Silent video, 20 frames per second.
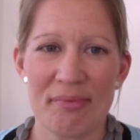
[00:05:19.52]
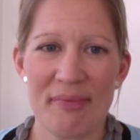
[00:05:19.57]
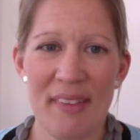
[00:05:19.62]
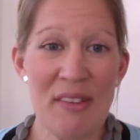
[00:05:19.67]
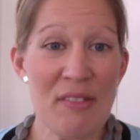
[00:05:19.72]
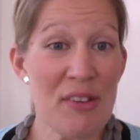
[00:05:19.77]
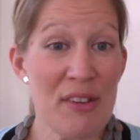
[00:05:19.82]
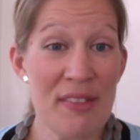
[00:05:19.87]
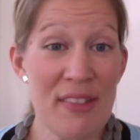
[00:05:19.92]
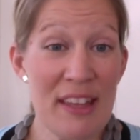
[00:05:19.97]

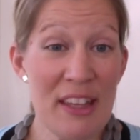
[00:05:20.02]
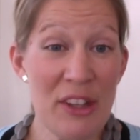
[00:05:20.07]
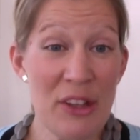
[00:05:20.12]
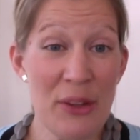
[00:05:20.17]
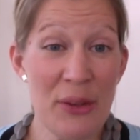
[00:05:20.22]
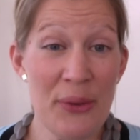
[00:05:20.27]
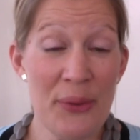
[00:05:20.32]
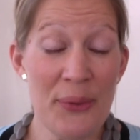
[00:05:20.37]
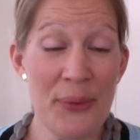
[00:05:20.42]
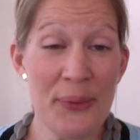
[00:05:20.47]
everything
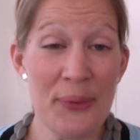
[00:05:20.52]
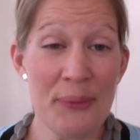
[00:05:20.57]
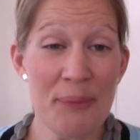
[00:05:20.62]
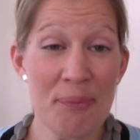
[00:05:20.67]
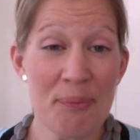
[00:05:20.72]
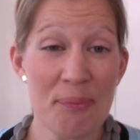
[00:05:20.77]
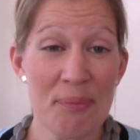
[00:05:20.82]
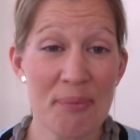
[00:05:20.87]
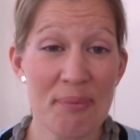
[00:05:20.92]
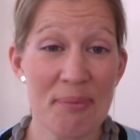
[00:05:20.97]
you
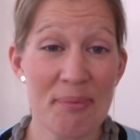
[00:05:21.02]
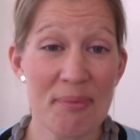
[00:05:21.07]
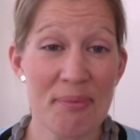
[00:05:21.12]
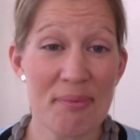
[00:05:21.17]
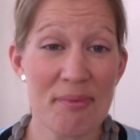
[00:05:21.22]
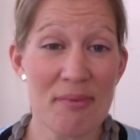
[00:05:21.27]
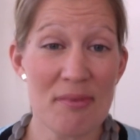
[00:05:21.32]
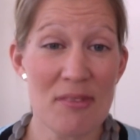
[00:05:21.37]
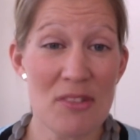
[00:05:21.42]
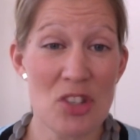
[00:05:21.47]

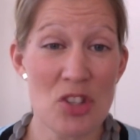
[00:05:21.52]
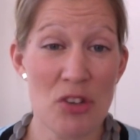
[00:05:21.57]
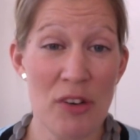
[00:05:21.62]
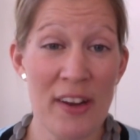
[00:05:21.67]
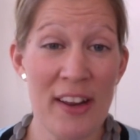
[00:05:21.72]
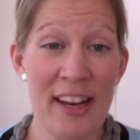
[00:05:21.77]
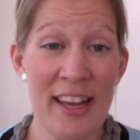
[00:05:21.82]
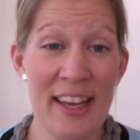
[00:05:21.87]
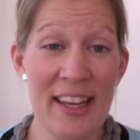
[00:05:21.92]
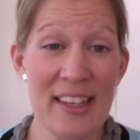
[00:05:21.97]

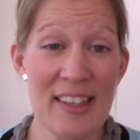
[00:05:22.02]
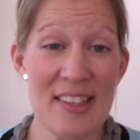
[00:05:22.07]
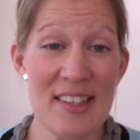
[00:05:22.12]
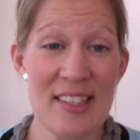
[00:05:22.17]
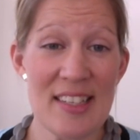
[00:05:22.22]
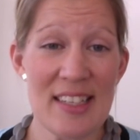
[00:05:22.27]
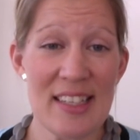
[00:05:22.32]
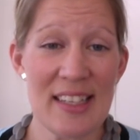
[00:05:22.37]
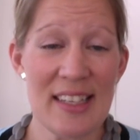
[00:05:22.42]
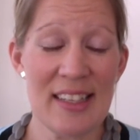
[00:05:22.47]
tried
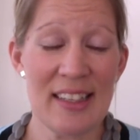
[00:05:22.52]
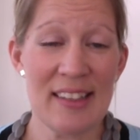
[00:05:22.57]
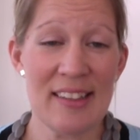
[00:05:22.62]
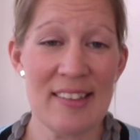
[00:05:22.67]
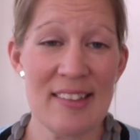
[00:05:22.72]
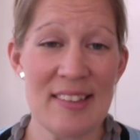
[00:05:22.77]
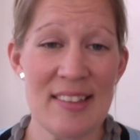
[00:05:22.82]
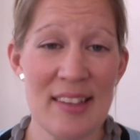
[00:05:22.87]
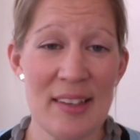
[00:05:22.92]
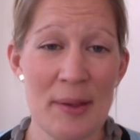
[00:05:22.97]
out.
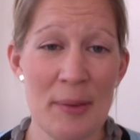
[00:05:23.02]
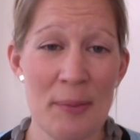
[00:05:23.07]
And